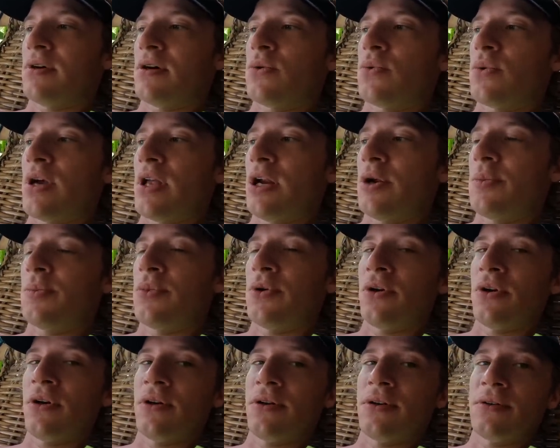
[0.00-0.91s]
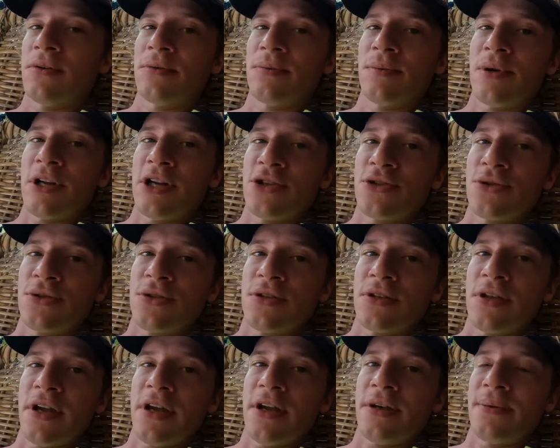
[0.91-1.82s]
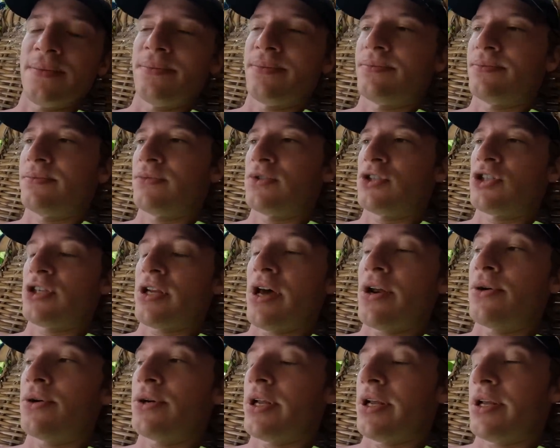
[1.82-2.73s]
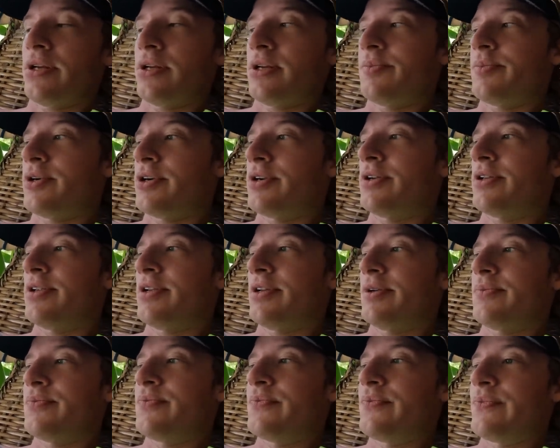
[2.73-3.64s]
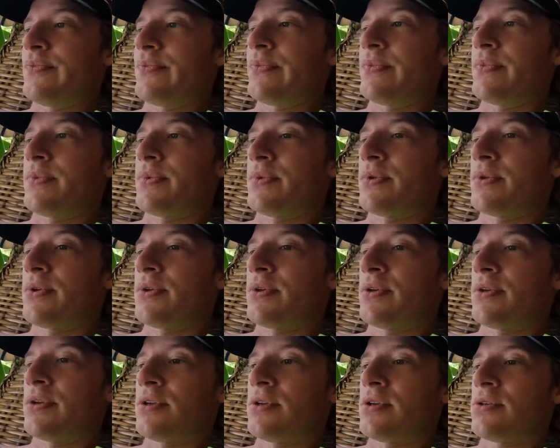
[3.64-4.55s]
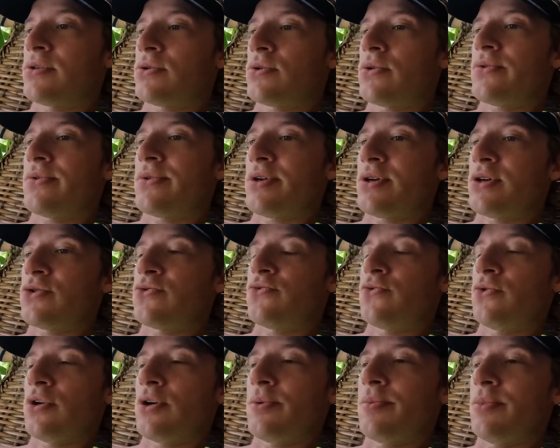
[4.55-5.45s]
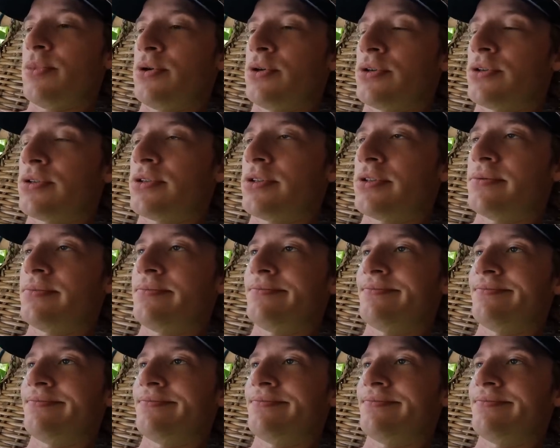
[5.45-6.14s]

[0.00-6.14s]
available place to stay. Saturday, apparently. So everything is fully booked.